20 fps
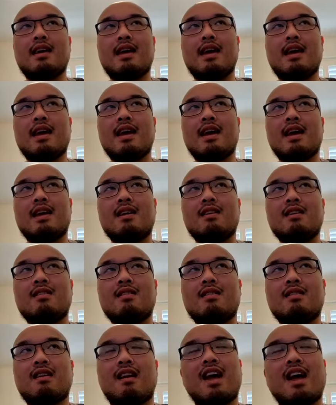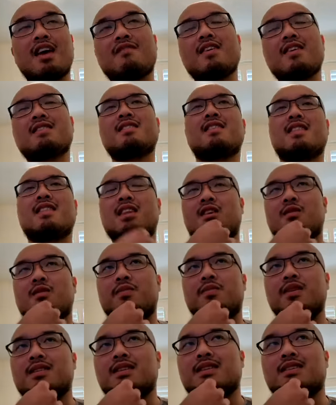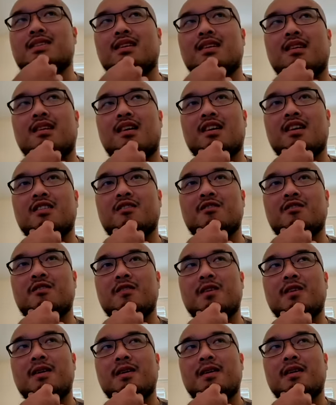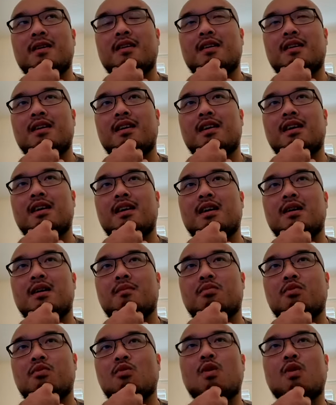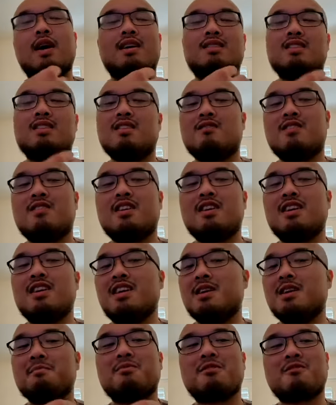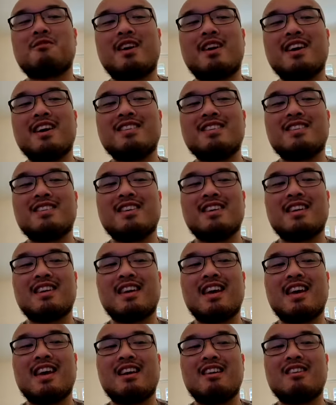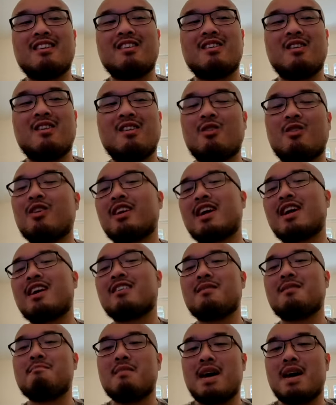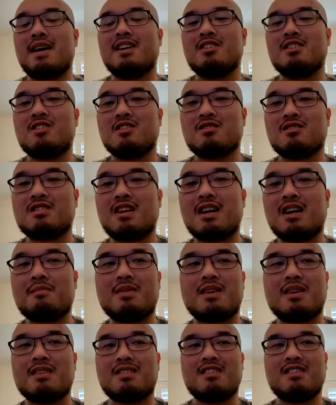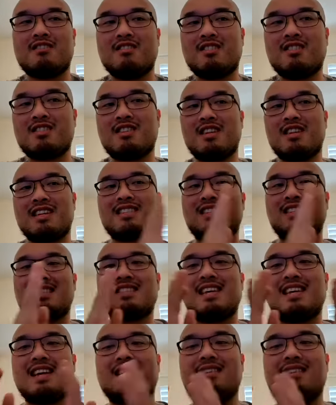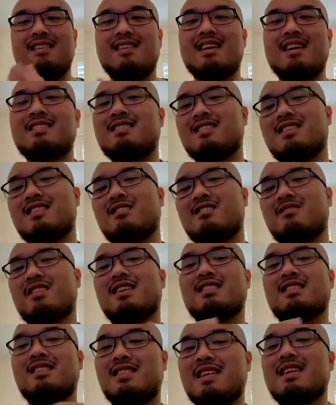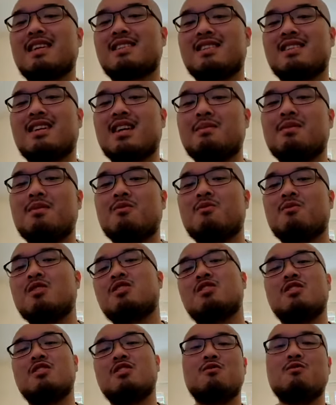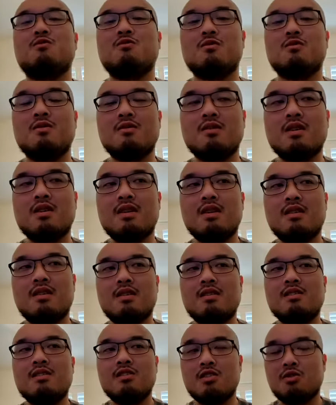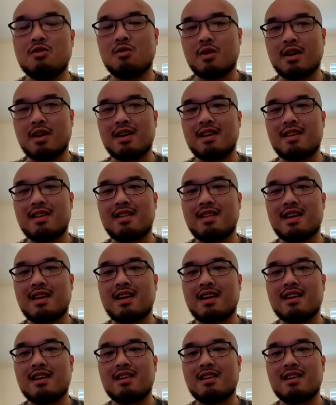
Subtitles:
life as a therapist is a lot of proactivity, improvising, and learning how to manage your time, because there isn't necessarily a set time in which you do anything.